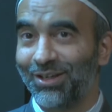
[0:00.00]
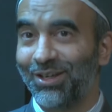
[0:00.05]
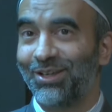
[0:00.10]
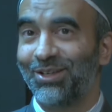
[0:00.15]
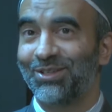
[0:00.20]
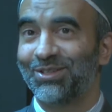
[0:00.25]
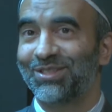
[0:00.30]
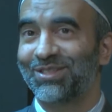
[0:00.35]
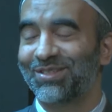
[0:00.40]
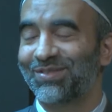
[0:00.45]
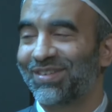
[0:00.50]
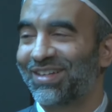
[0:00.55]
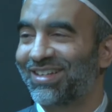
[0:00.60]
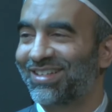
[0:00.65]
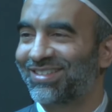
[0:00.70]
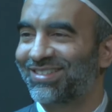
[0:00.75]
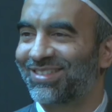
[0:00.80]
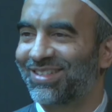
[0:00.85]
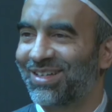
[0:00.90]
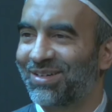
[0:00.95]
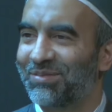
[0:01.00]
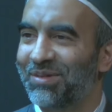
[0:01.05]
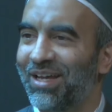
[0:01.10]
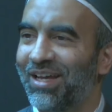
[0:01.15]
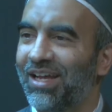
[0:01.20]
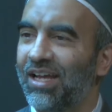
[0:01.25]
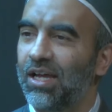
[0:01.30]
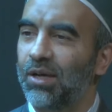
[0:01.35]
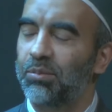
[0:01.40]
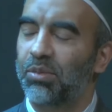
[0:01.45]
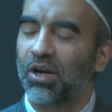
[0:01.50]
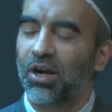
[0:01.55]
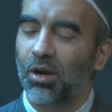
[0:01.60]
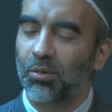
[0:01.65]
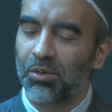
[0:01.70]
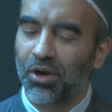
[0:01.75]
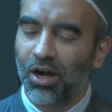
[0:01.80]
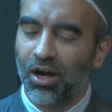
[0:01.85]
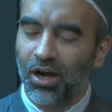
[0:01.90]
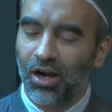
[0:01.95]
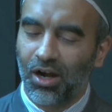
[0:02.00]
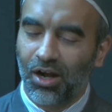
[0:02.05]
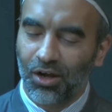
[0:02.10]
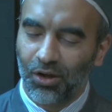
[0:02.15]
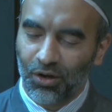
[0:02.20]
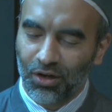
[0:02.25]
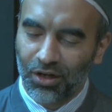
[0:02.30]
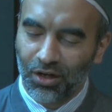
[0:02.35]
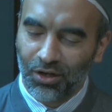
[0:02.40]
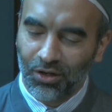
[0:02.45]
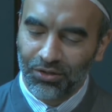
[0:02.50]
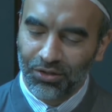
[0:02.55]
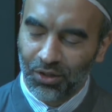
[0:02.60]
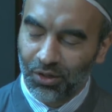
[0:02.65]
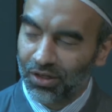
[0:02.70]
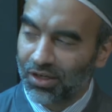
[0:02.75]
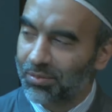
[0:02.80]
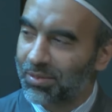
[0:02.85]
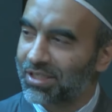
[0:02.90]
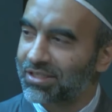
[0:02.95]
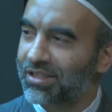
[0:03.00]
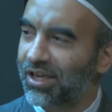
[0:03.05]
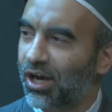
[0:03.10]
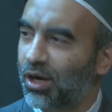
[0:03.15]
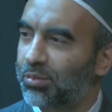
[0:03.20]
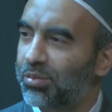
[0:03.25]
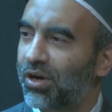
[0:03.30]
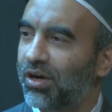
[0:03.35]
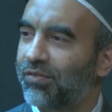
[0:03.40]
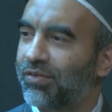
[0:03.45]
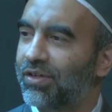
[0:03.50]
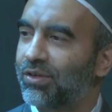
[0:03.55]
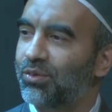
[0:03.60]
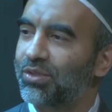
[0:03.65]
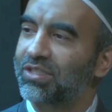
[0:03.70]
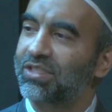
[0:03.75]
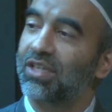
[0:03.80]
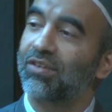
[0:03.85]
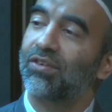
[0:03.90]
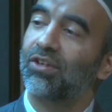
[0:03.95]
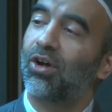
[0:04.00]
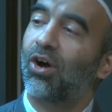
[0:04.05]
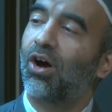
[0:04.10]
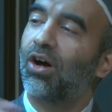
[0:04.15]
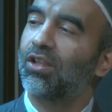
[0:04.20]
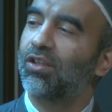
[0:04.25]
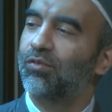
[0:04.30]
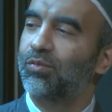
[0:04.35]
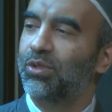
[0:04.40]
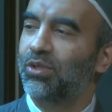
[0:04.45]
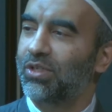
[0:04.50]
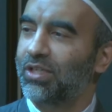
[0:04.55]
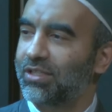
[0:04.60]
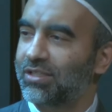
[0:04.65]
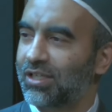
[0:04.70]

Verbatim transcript: Yusuf alayhi salam. But our, our, the ulama say our Prophet was given all of beauty,